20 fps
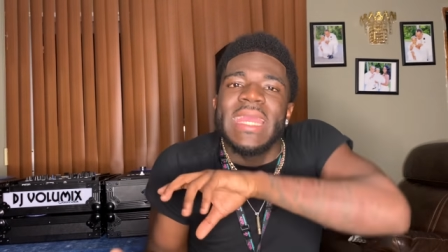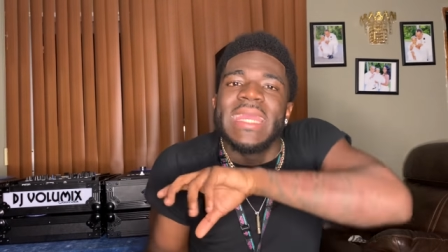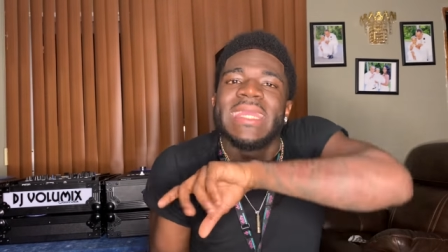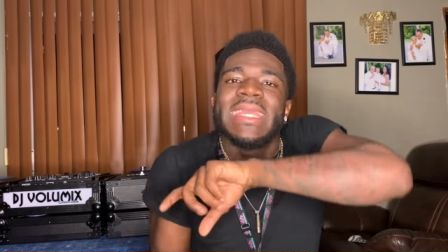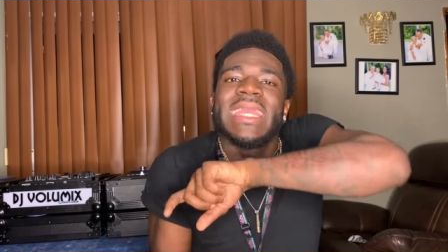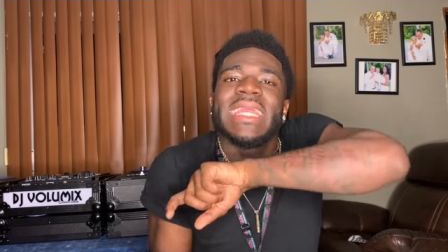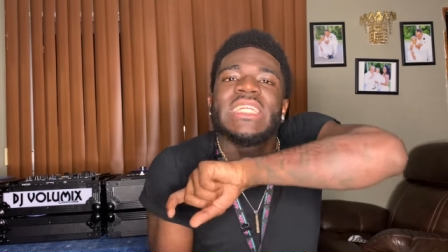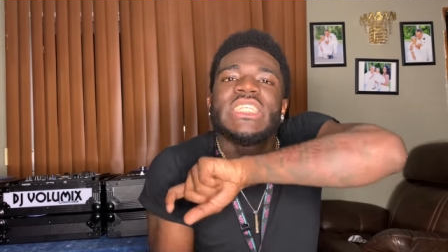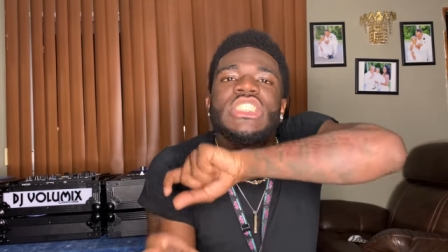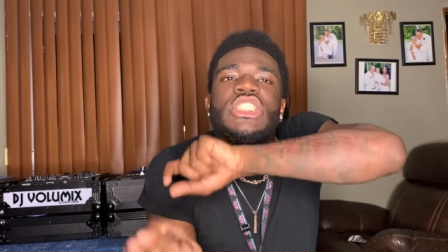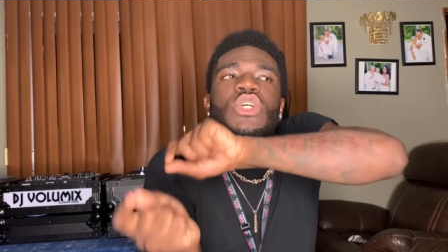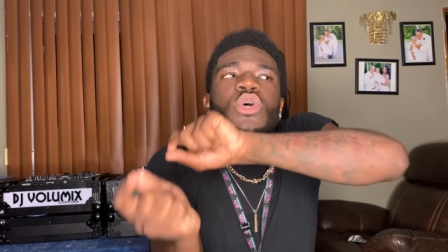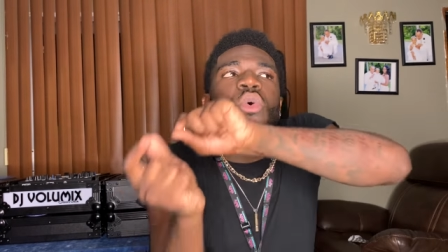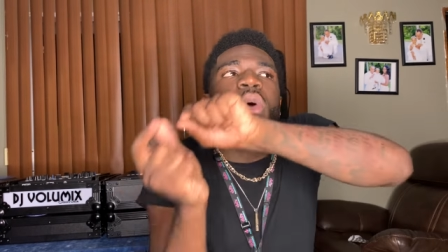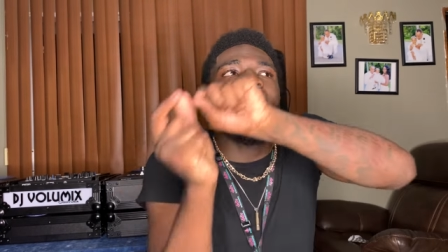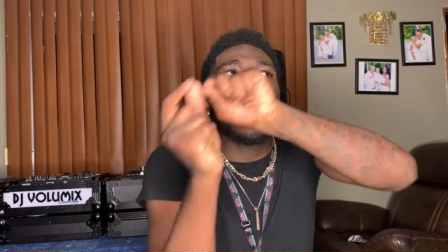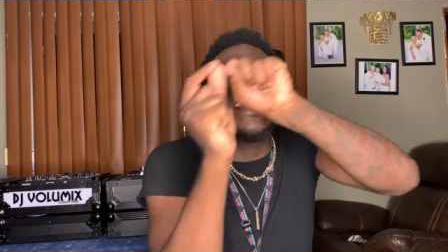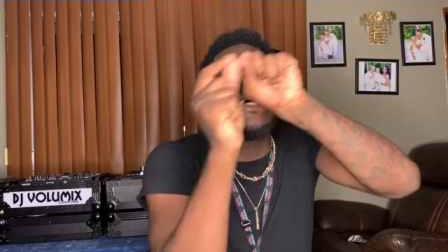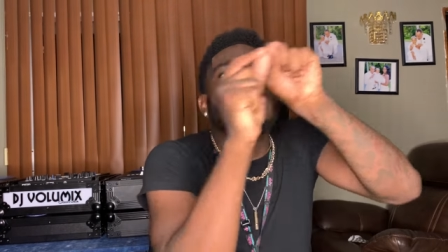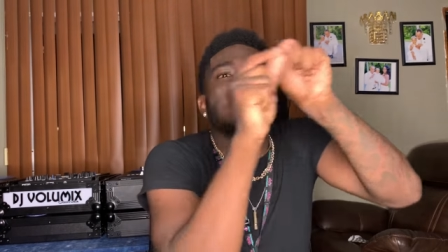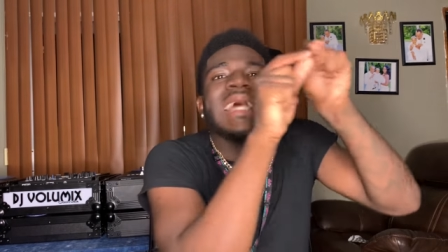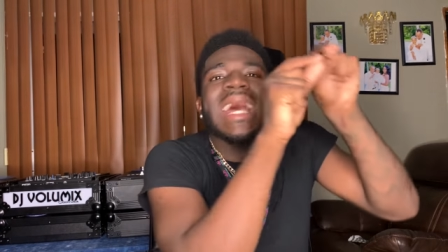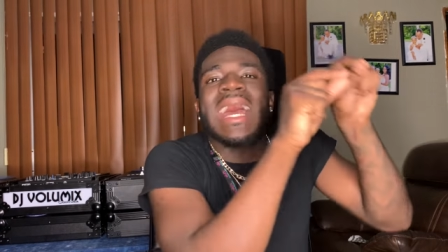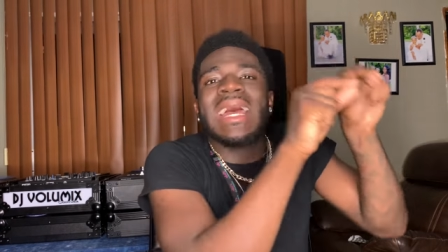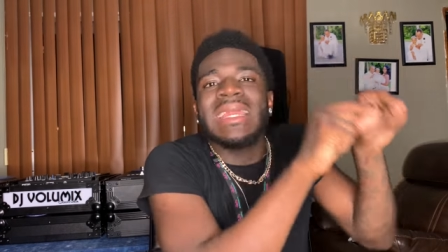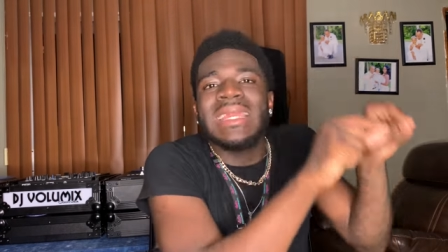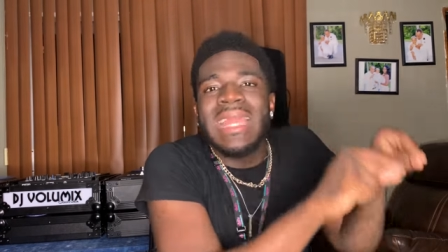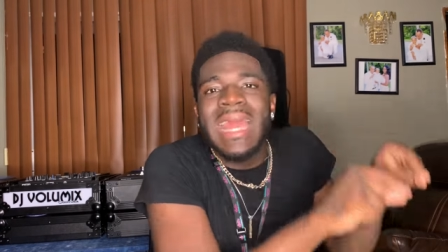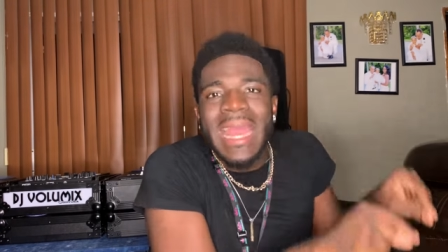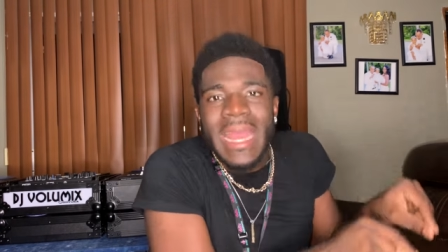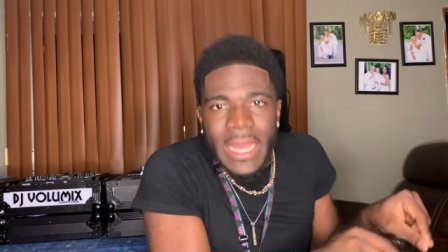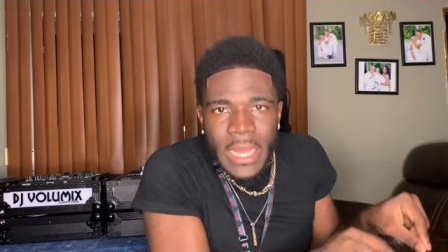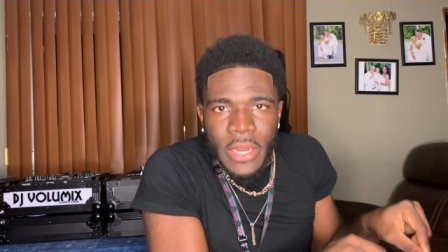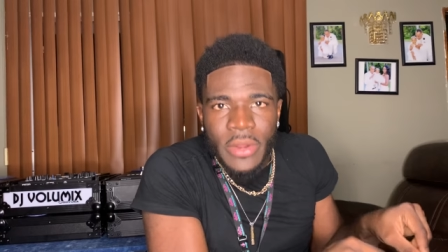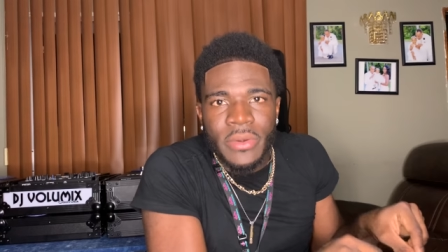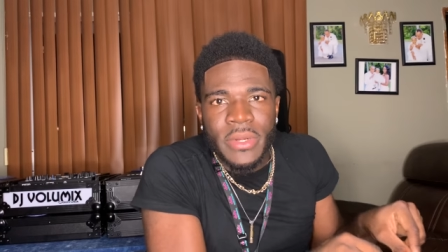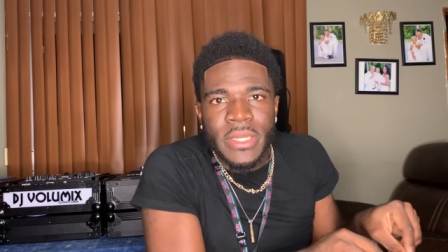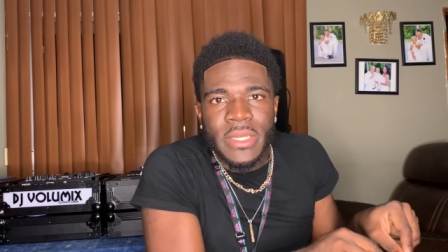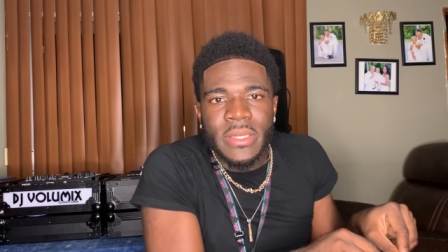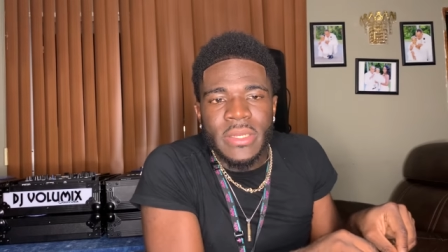Get your ass out of that
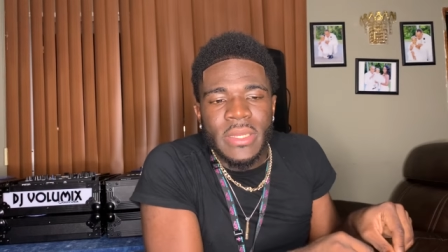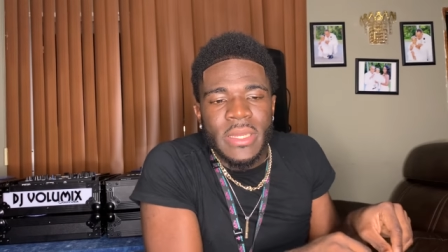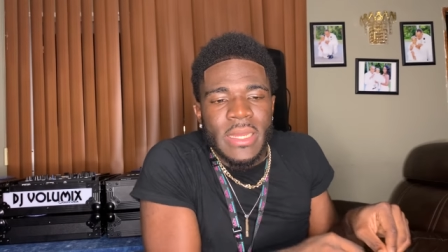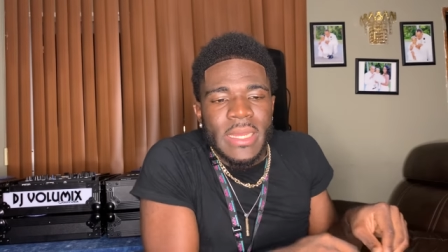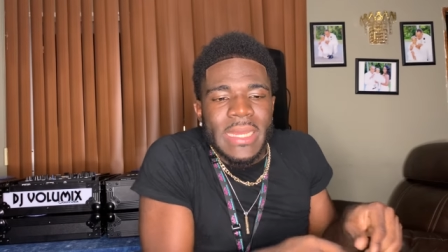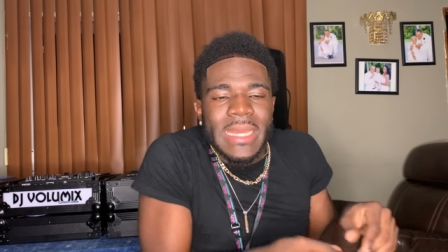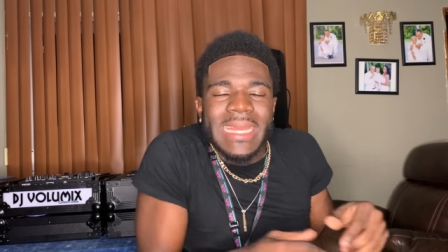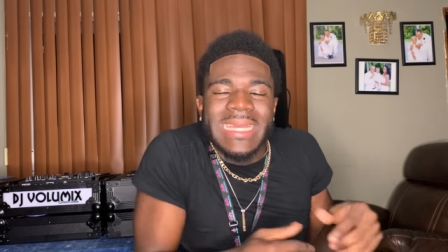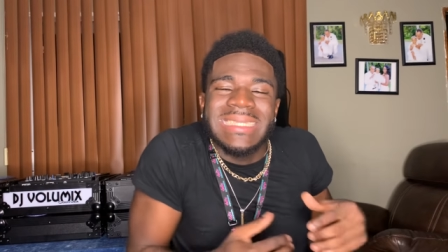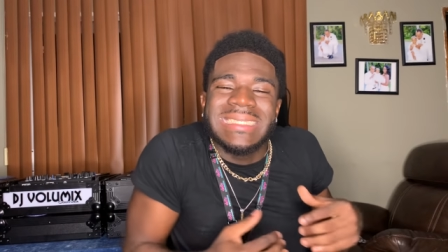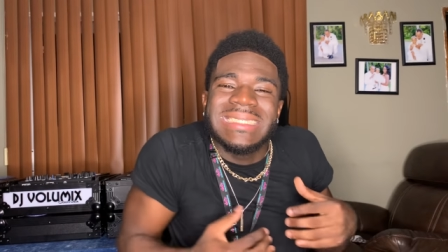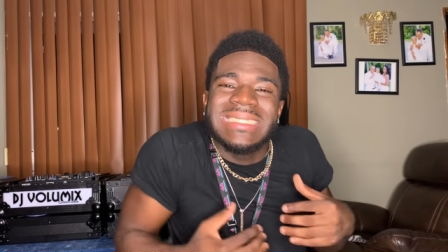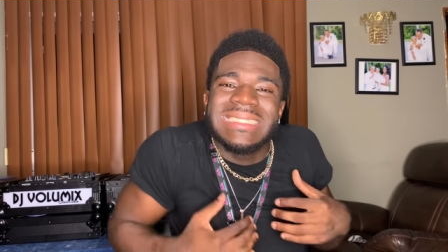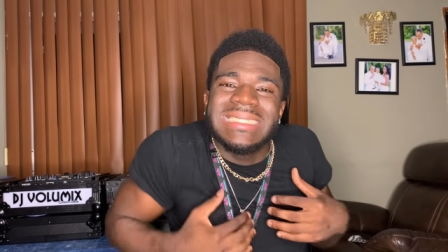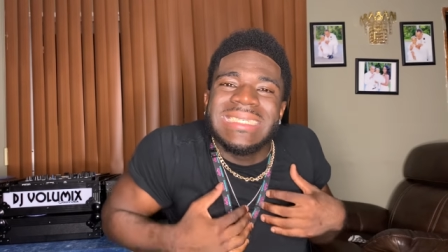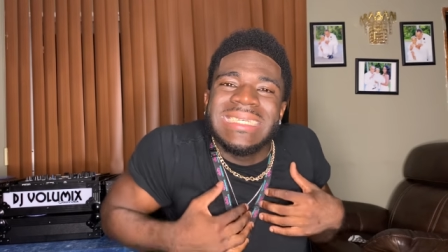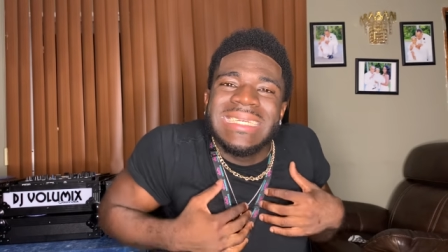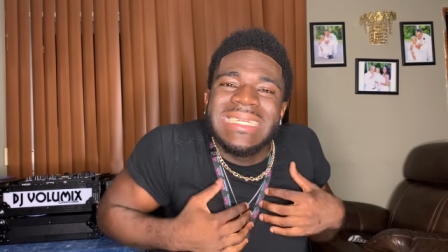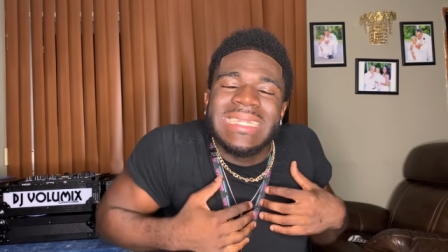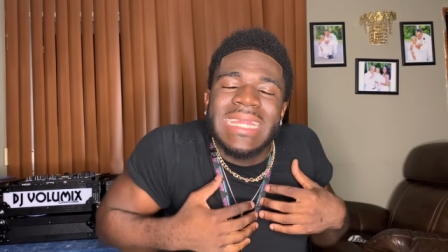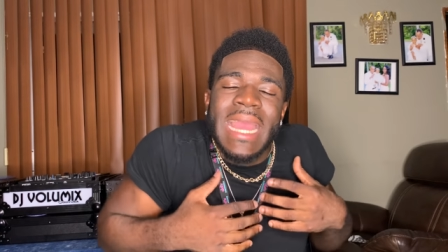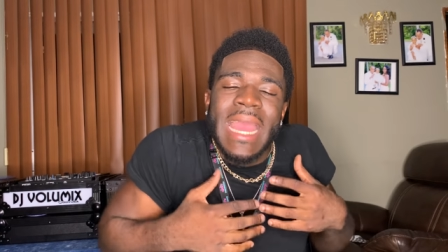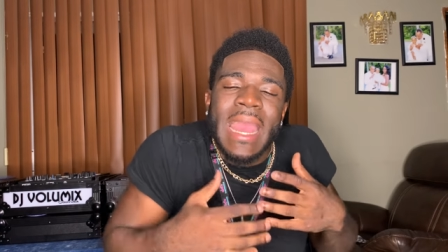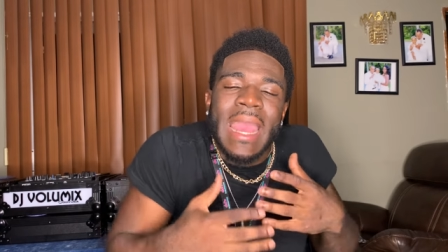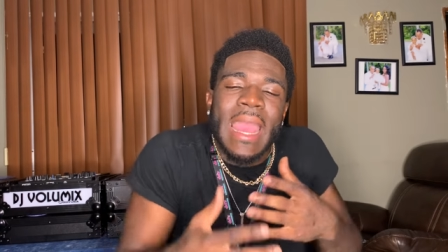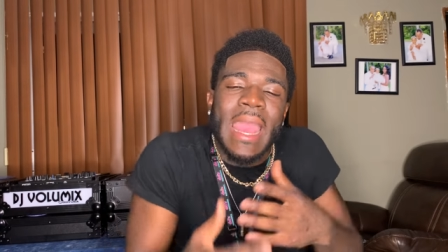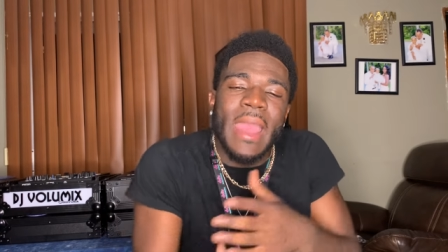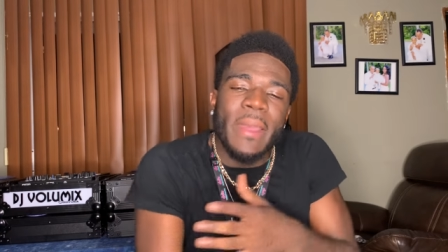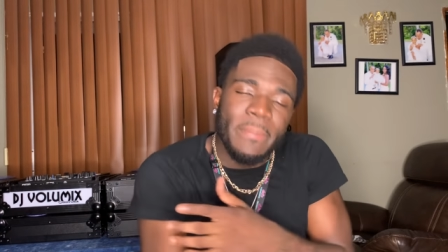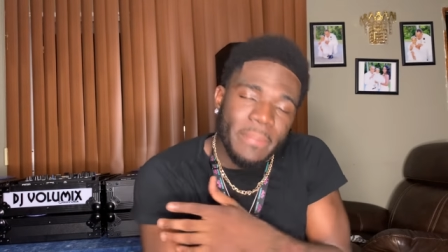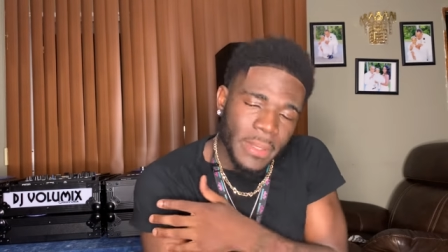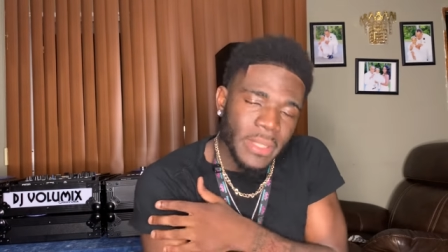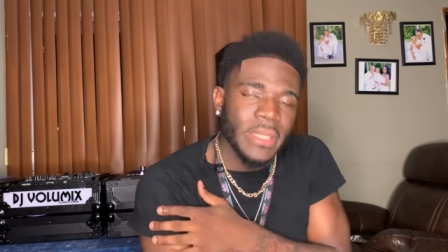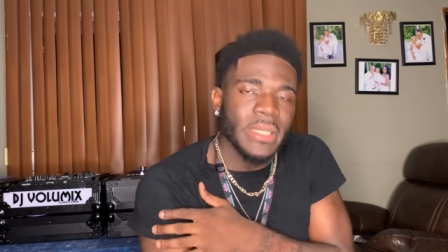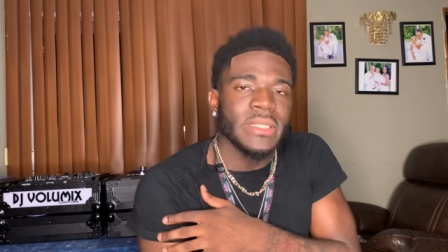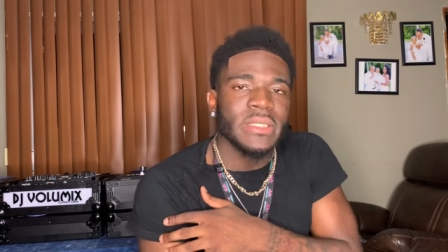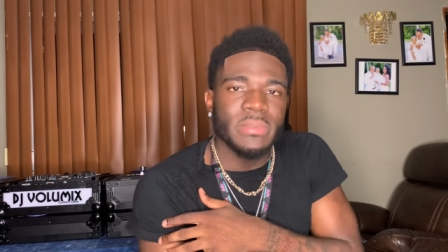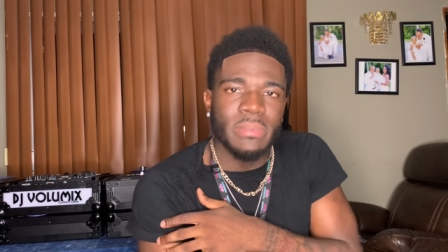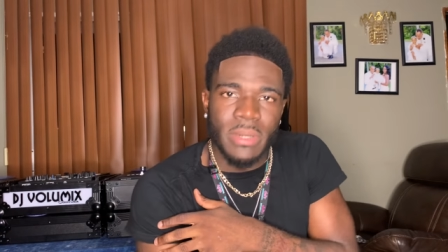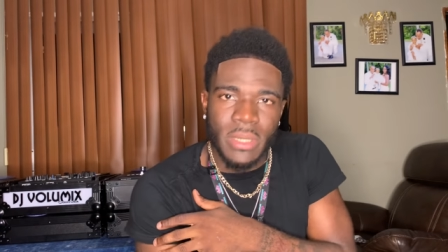area and seek that
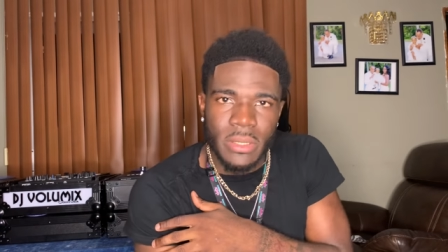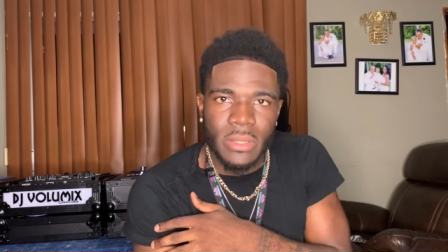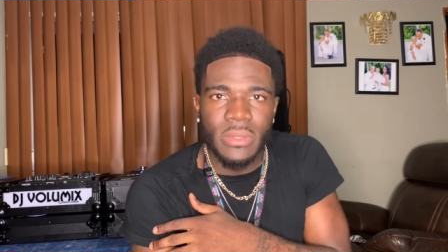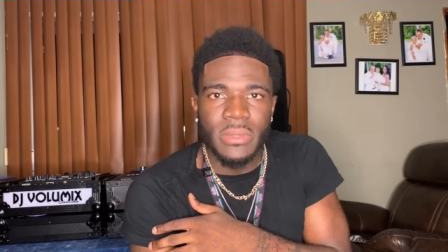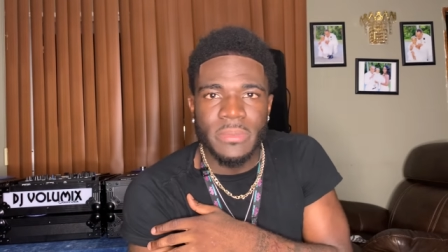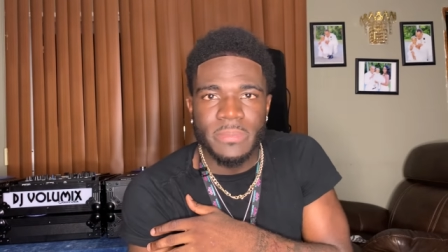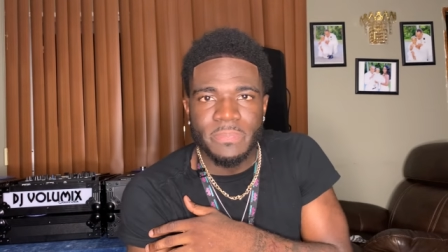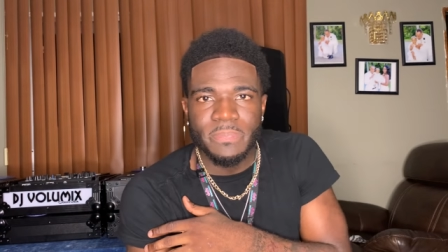happiness, bro.